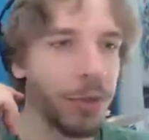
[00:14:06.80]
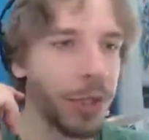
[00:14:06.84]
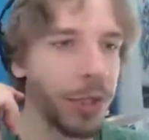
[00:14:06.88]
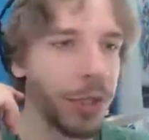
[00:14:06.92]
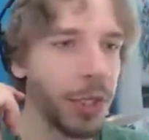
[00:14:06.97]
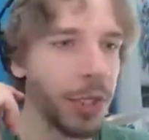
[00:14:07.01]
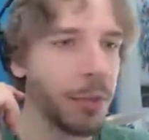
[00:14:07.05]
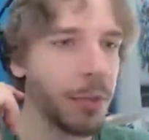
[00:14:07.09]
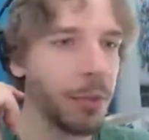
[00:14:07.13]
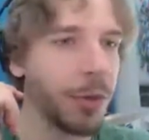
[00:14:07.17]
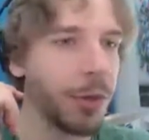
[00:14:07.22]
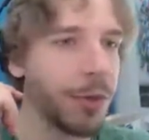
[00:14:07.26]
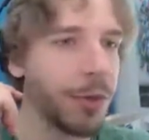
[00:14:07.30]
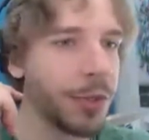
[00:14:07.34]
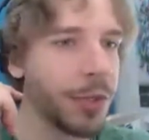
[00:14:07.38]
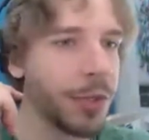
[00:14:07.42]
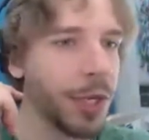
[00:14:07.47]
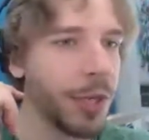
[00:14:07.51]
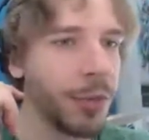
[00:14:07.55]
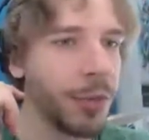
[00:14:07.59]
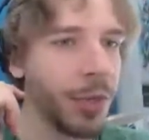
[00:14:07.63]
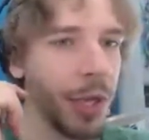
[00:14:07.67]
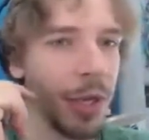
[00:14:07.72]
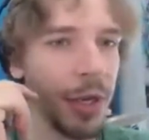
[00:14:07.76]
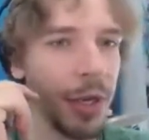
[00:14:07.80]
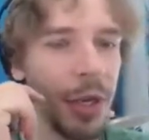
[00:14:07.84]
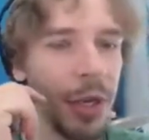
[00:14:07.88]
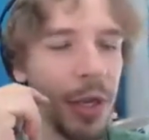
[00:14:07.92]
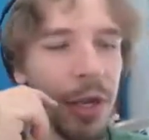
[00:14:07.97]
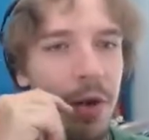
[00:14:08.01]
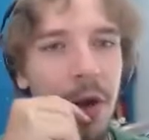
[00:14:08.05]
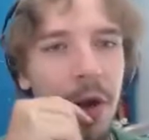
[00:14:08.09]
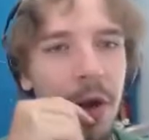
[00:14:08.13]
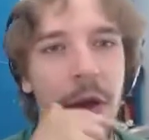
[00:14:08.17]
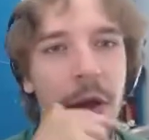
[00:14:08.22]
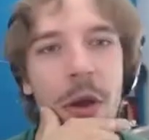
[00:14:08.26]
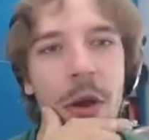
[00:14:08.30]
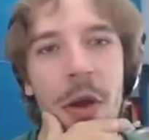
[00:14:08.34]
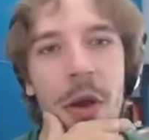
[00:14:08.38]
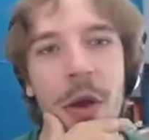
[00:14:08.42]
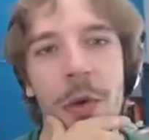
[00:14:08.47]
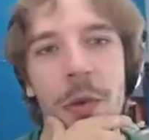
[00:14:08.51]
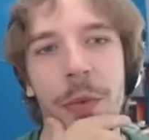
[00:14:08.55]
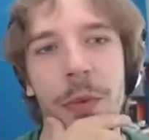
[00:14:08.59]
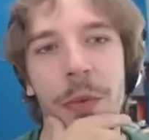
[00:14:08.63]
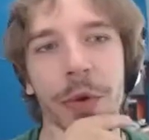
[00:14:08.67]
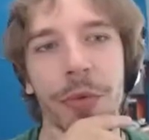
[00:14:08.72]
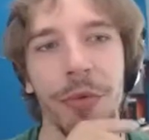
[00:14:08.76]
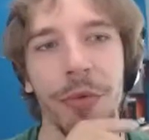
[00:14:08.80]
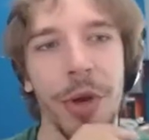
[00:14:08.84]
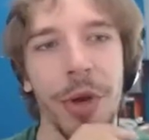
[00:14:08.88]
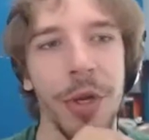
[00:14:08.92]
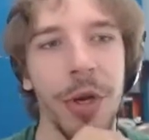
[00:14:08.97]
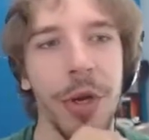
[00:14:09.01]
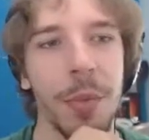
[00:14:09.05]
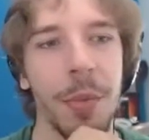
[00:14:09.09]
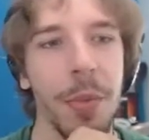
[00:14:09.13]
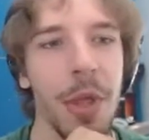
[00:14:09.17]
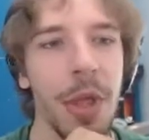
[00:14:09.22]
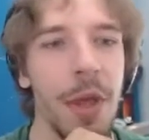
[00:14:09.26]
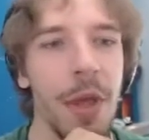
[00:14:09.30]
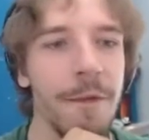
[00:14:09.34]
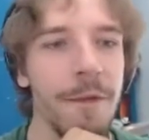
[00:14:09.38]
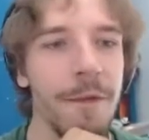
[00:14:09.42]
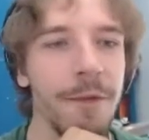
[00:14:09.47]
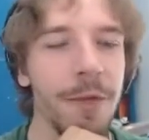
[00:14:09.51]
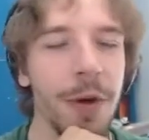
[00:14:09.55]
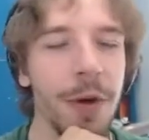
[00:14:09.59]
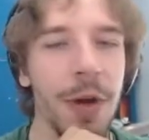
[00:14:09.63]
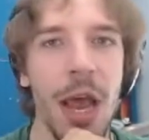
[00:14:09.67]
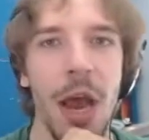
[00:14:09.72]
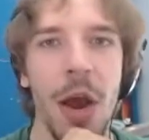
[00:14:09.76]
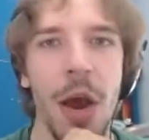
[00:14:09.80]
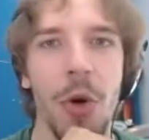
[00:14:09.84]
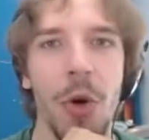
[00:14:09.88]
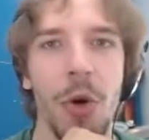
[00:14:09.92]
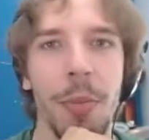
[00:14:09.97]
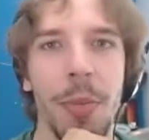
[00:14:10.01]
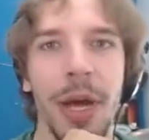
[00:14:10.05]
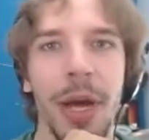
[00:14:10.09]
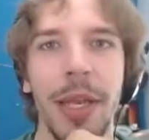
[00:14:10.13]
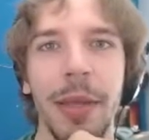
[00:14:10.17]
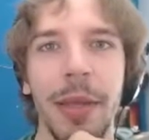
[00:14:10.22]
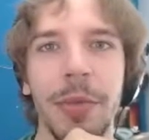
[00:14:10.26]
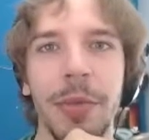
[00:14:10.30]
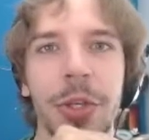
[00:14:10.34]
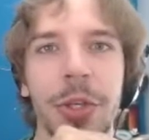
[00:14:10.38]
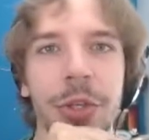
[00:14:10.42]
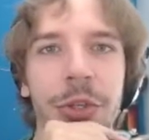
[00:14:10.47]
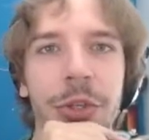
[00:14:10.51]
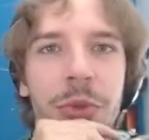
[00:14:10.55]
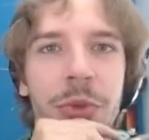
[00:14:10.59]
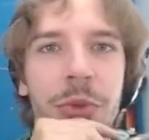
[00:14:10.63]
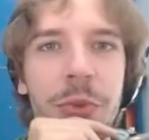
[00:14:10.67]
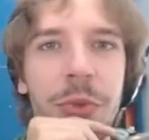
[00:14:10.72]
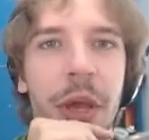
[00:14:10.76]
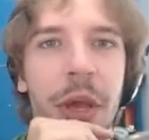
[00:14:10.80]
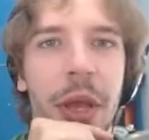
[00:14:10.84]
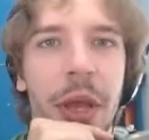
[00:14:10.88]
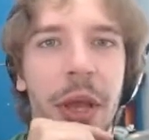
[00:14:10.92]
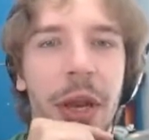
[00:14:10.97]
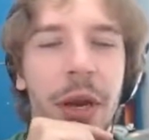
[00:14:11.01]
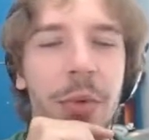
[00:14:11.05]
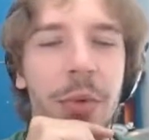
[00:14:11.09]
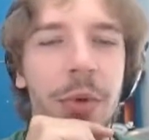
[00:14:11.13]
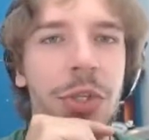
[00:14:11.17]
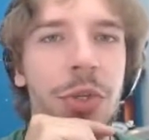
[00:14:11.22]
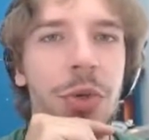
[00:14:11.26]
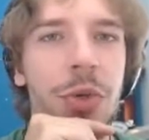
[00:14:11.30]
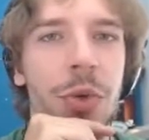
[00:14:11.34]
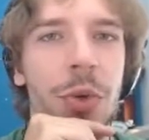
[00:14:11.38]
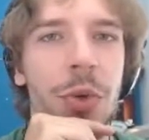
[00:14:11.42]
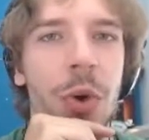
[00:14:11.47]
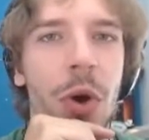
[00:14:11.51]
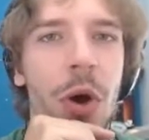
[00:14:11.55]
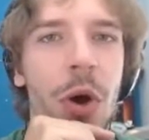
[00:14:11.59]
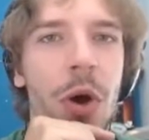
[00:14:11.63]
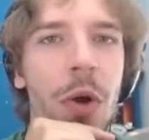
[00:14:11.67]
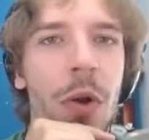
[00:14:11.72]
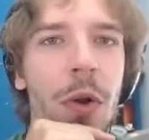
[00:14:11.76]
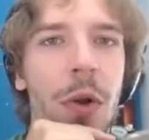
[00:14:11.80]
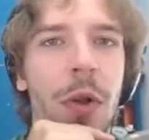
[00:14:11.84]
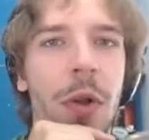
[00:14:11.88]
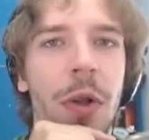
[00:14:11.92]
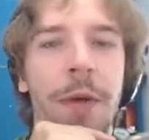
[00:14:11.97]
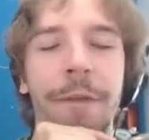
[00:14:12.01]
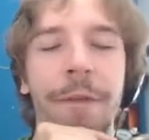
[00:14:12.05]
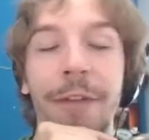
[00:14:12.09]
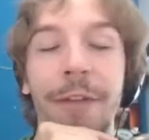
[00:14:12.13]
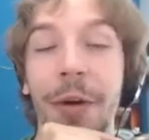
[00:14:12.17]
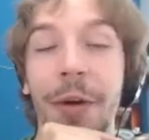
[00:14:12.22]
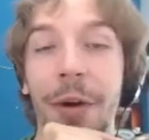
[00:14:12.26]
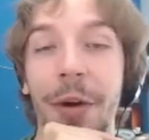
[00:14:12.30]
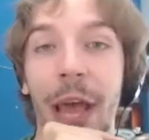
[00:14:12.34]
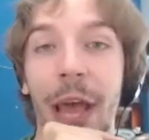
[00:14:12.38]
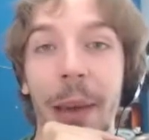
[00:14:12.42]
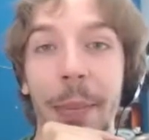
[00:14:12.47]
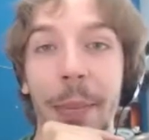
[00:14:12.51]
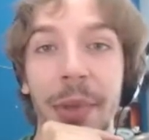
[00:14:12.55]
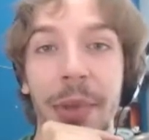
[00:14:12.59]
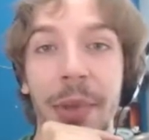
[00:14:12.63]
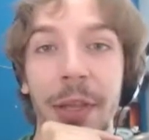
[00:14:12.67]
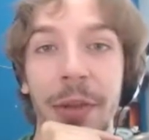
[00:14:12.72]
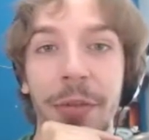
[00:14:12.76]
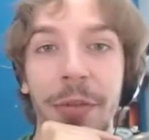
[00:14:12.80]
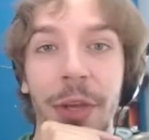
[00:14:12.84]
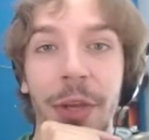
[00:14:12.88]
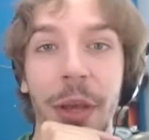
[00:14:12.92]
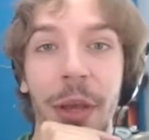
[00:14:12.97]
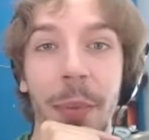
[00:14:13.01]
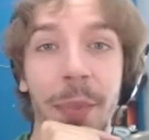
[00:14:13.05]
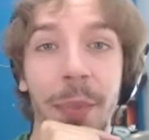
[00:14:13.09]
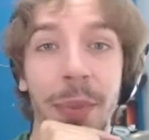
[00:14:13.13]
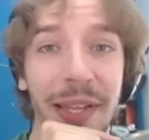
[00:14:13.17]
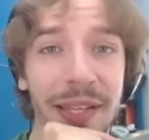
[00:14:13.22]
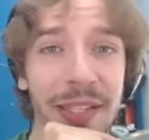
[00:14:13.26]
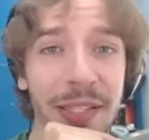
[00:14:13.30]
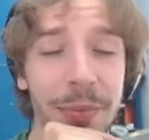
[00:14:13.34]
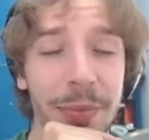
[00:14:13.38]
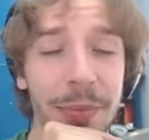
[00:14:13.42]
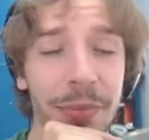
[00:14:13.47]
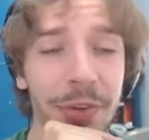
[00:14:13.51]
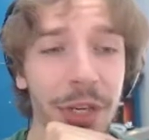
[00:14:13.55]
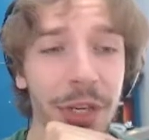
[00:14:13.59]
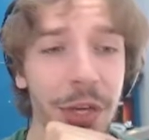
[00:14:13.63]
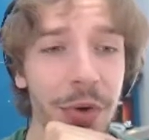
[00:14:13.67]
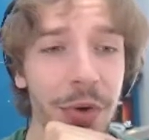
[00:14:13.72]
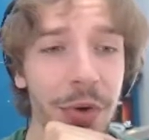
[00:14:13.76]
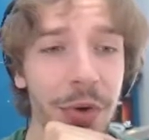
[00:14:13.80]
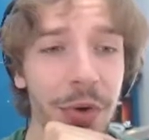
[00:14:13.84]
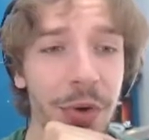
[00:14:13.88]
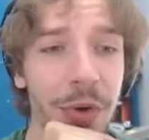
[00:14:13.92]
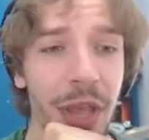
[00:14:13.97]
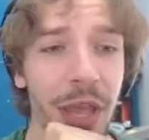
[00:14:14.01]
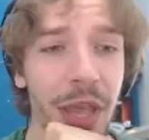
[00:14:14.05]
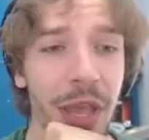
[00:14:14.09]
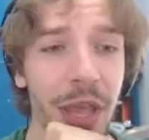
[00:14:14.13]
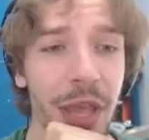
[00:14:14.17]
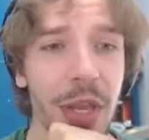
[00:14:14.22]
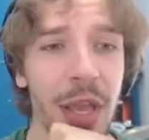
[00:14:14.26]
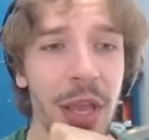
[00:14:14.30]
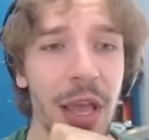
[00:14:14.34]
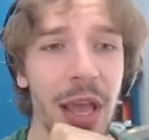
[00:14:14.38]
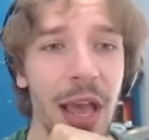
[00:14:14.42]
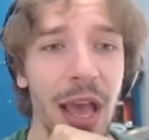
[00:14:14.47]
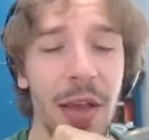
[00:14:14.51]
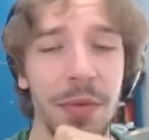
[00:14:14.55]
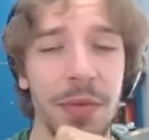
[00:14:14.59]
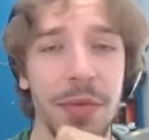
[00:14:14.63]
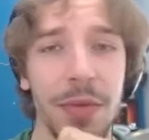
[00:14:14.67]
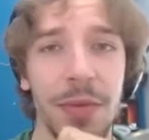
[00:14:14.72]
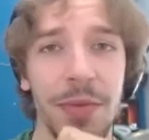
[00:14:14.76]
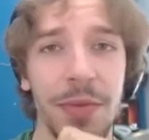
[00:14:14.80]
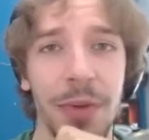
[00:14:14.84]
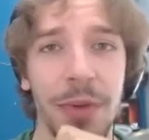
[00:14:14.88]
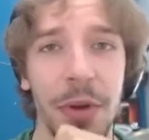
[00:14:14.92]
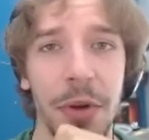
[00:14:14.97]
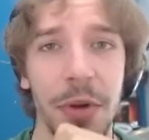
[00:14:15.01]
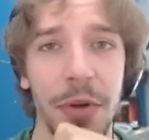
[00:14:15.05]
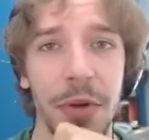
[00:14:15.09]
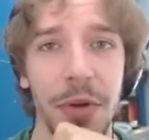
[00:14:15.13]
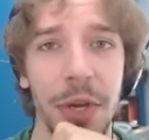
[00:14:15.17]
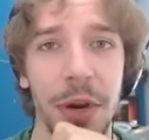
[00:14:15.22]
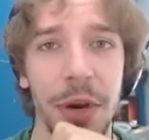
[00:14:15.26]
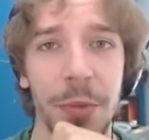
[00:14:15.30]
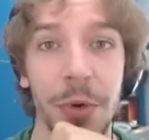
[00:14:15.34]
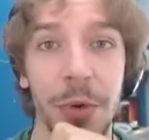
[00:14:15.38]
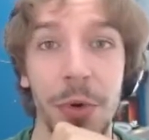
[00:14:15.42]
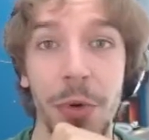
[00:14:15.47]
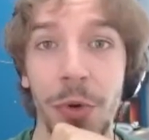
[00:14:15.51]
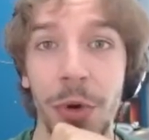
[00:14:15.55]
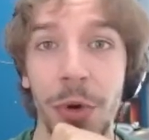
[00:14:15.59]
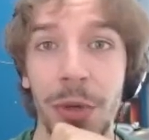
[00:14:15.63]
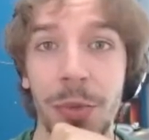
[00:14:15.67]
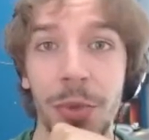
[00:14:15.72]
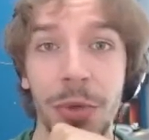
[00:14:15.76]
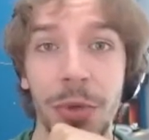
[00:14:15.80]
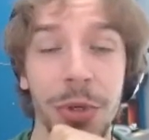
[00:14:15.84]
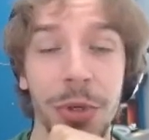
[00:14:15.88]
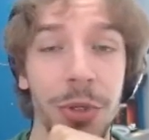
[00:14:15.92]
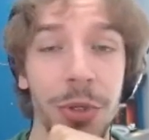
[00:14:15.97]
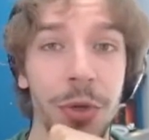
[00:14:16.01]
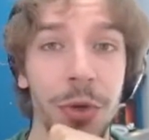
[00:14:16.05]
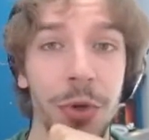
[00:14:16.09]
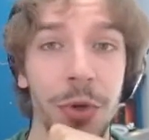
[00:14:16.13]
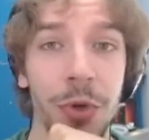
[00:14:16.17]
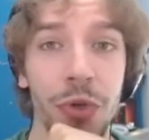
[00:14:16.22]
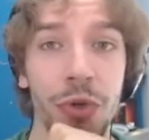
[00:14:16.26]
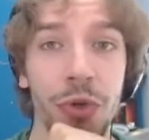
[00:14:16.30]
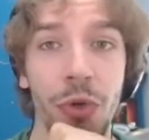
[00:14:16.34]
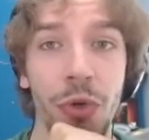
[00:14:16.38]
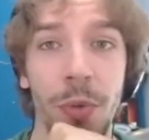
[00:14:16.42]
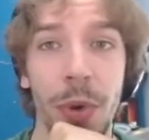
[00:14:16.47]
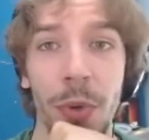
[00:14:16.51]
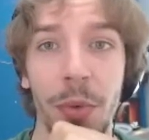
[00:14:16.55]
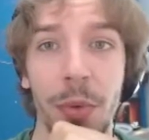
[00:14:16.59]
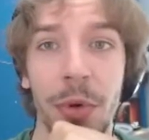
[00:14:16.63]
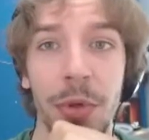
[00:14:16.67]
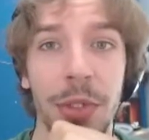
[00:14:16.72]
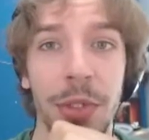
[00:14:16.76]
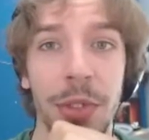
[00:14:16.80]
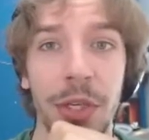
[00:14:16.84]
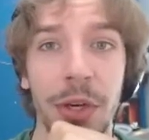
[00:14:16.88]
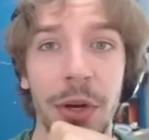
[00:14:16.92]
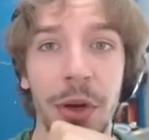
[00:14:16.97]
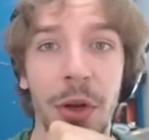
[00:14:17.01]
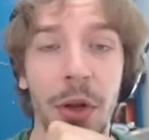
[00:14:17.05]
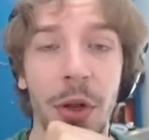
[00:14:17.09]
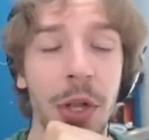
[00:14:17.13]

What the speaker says: in my own time to get that one readied up. For now, my name is Dutch Doomsday, and I wish you all a very happy evening. Play some video games, have some fun out there, record and put it on YouTube, I want to see it all.